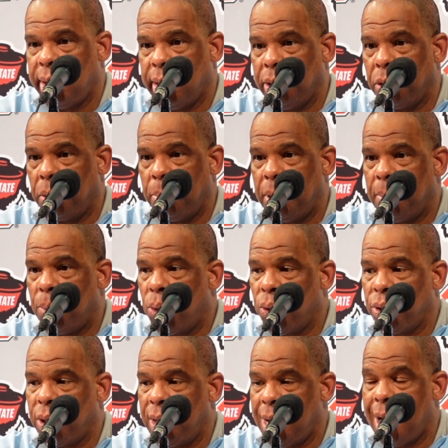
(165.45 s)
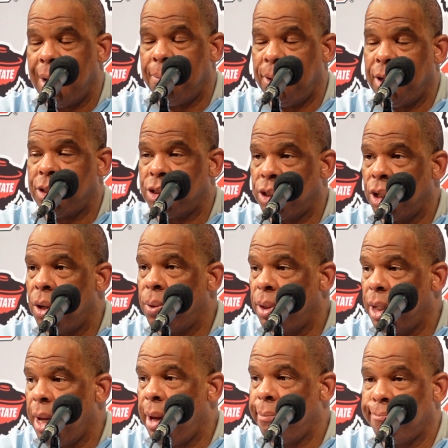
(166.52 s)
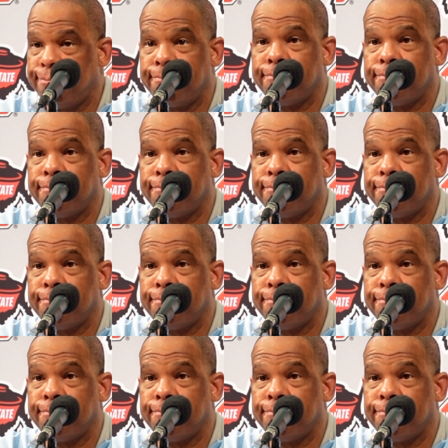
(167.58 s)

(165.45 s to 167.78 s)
a little bit more than nine minutes to go in the game